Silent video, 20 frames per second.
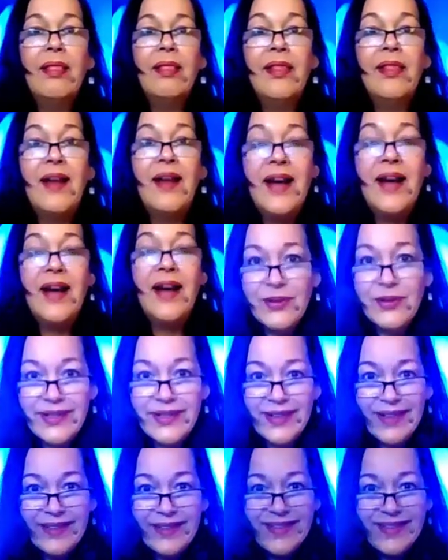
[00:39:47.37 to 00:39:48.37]

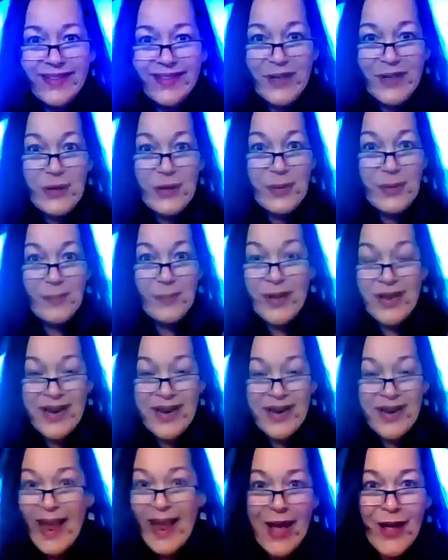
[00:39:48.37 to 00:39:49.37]
lottery that's
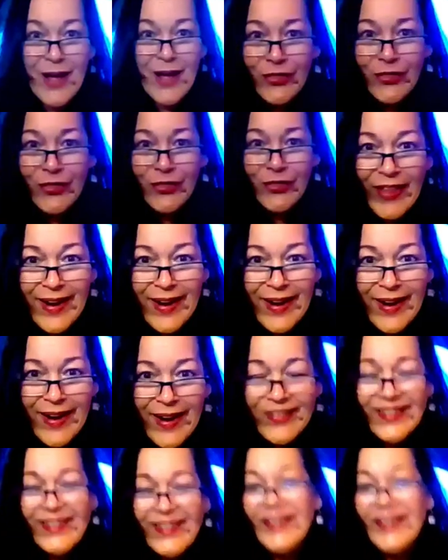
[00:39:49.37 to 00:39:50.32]
been out there?